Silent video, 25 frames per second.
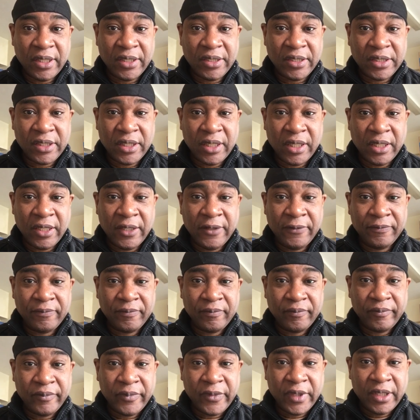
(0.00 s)
it's a
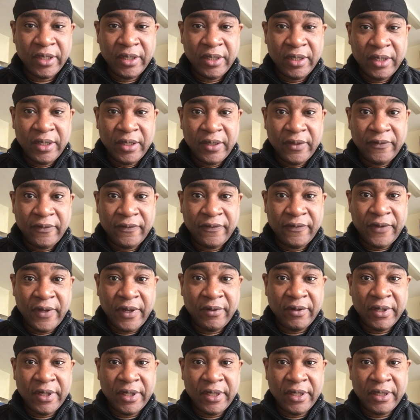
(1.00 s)

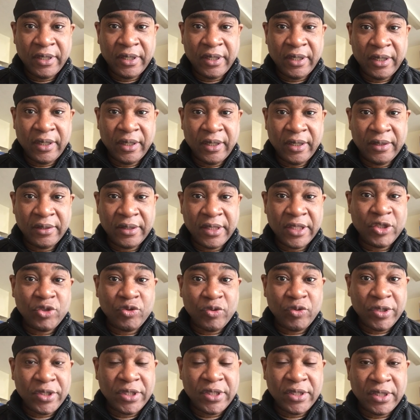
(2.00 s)
very
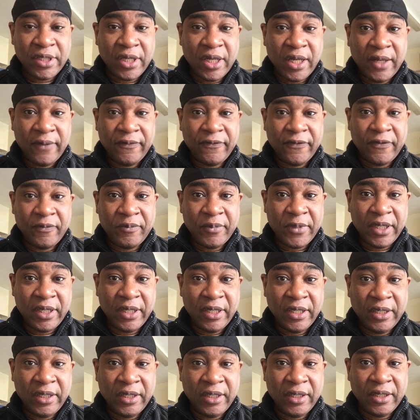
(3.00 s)
distressing time for
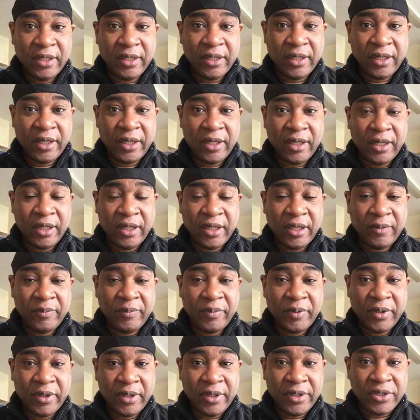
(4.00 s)
me
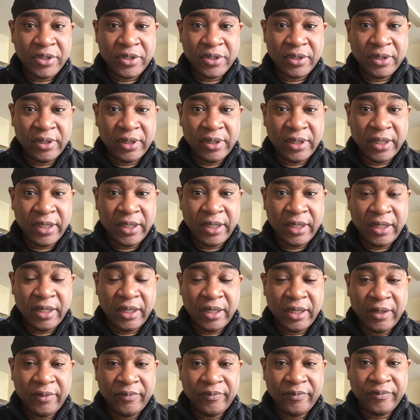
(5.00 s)
personally.
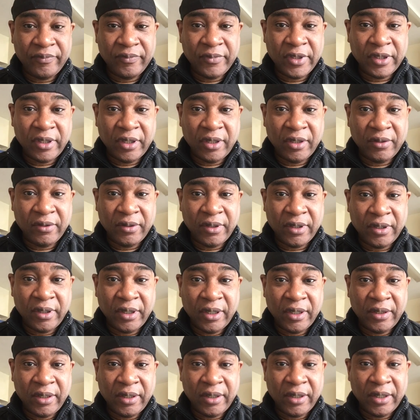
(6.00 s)
I'm
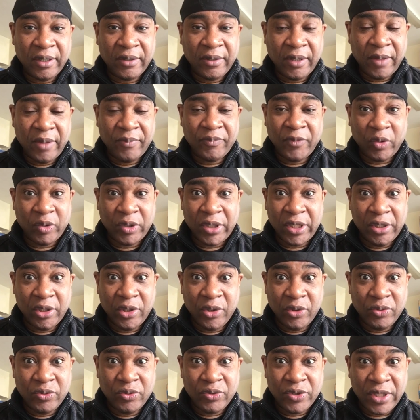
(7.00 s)
not going to
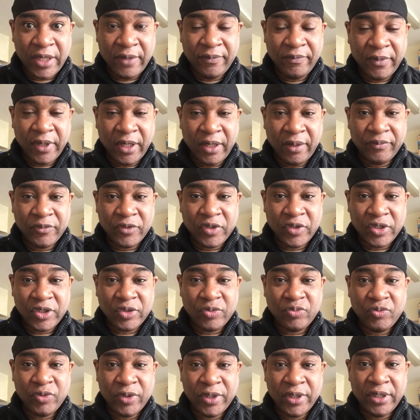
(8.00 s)
lose him. I'm
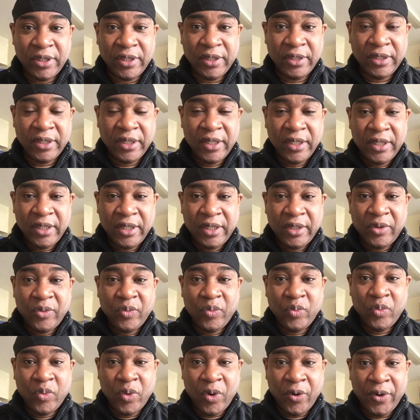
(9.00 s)
just really
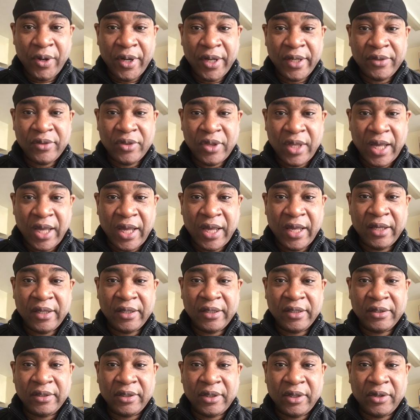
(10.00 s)
worried that
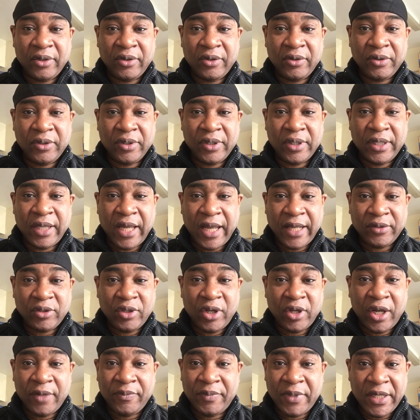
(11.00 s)
he had
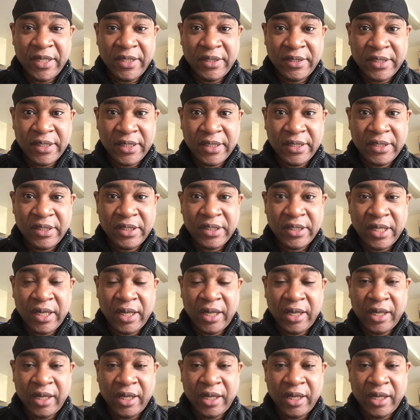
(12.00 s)
diabetes.